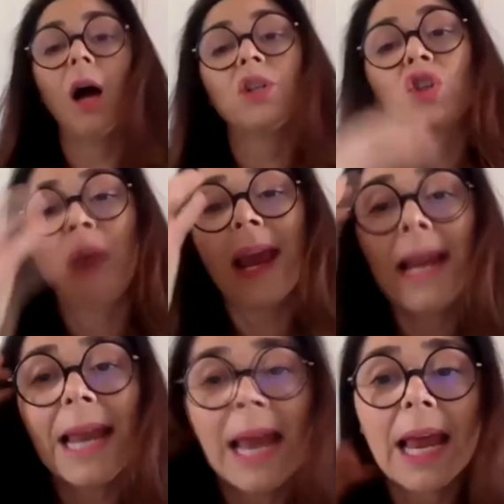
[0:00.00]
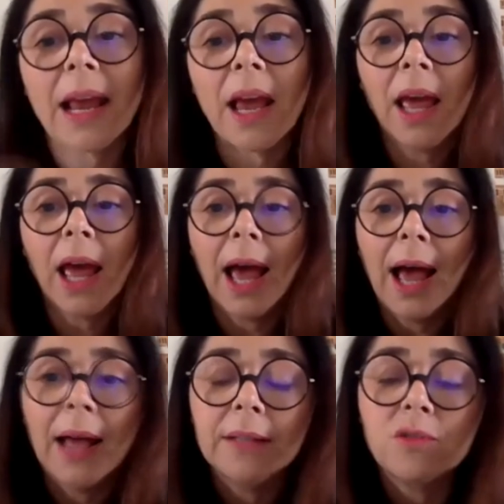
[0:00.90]
training
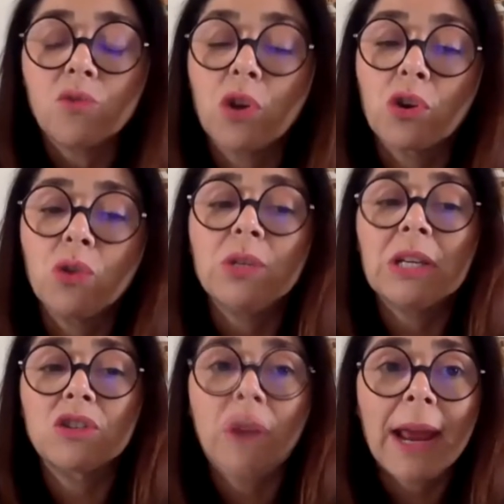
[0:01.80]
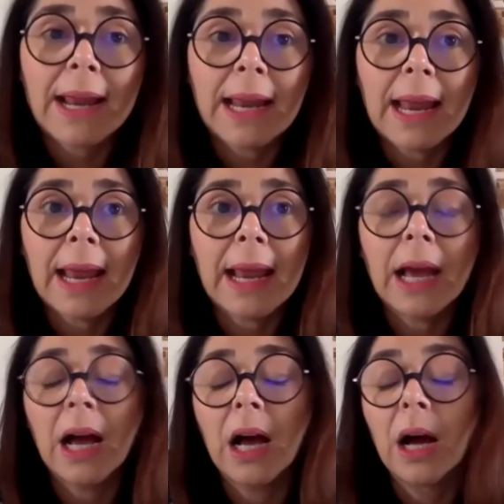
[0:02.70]
and recruiting training,
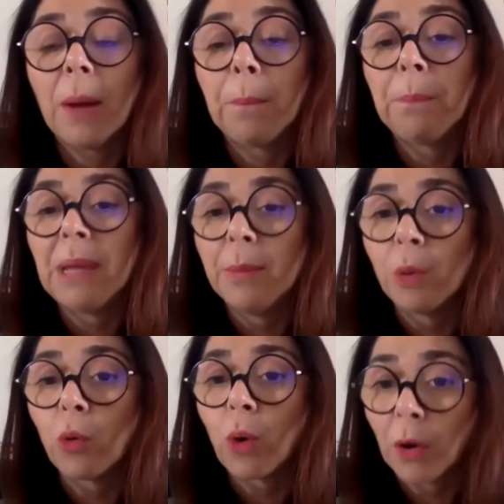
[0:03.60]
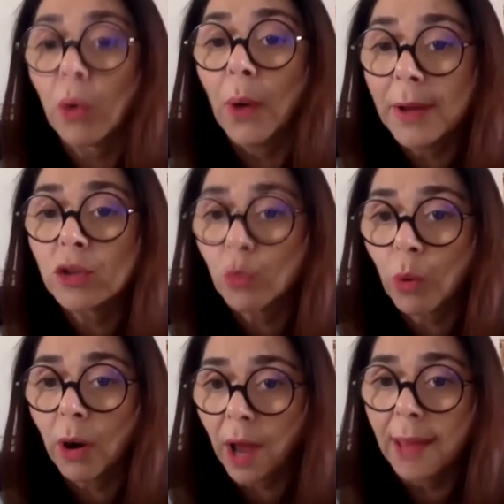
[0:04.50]
people who are going to
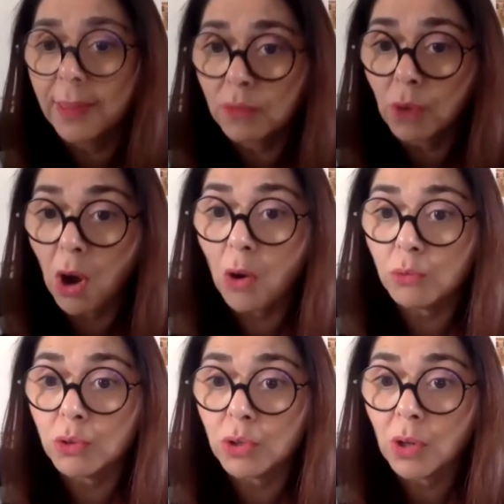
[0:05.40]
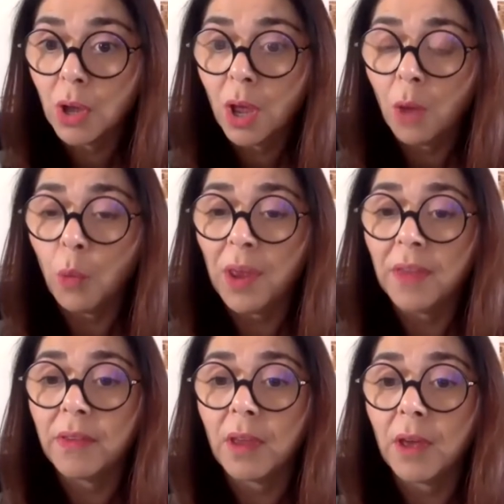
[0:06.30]
work on the road
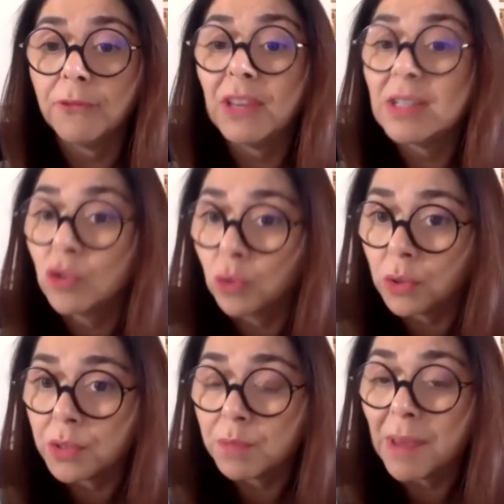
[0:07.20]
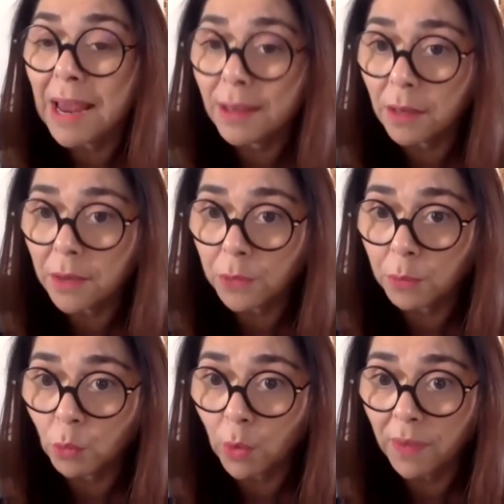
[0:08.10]
with visitors, mainly
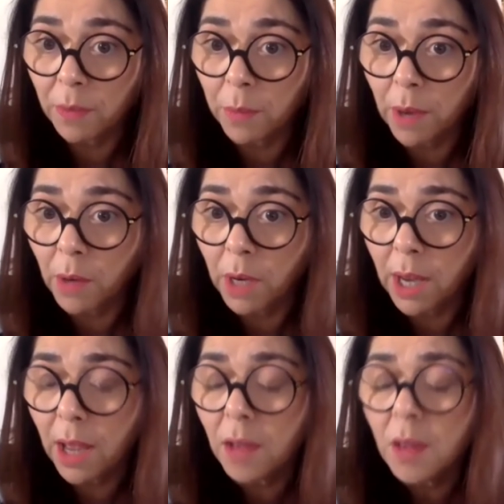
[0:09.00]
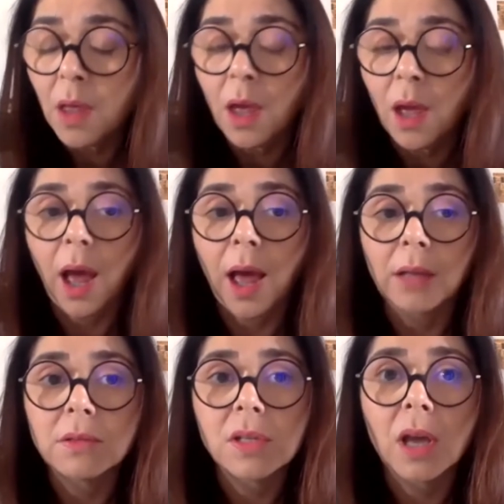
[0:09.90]
from North America,
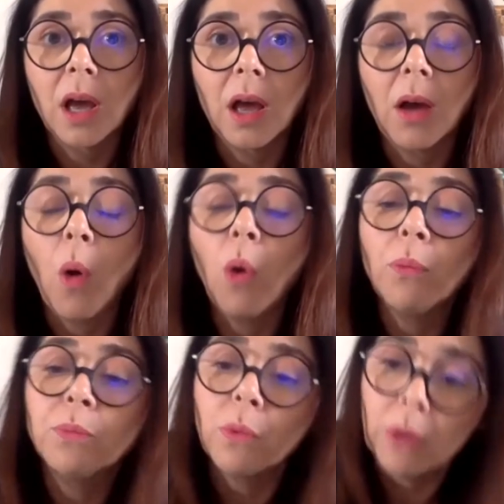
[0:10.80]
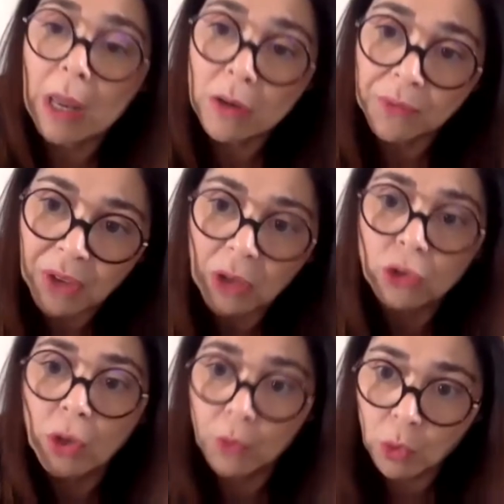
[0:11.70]
and all in the
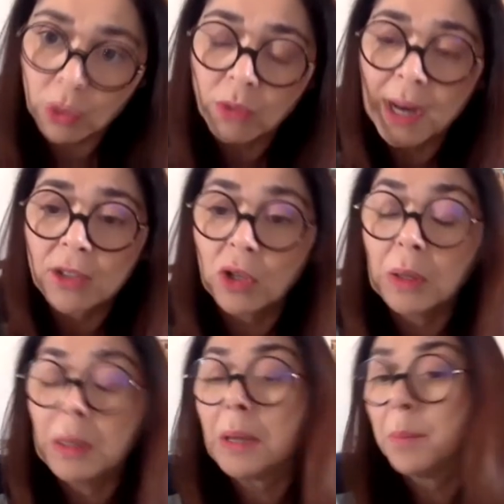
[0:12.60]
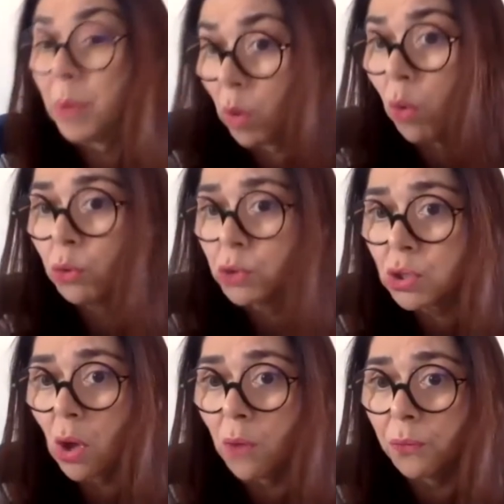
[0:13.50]
field of tour directing, but
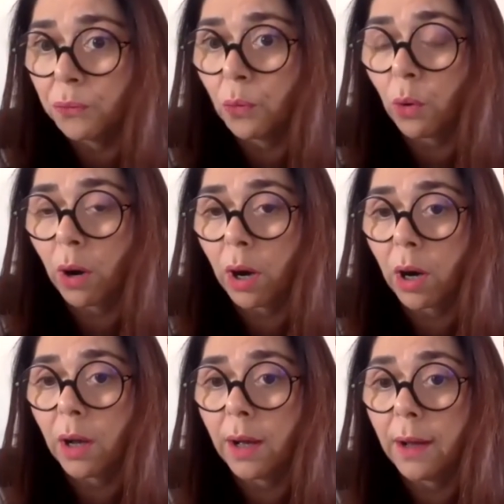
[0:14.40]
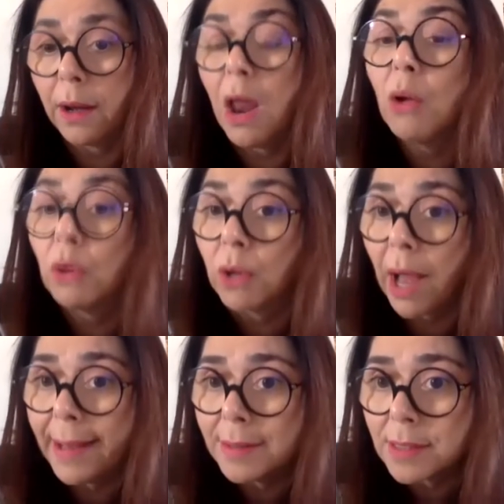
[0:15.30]
also for local
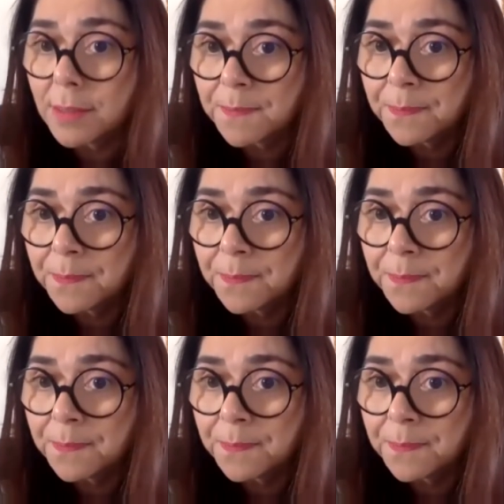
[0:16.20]
guides.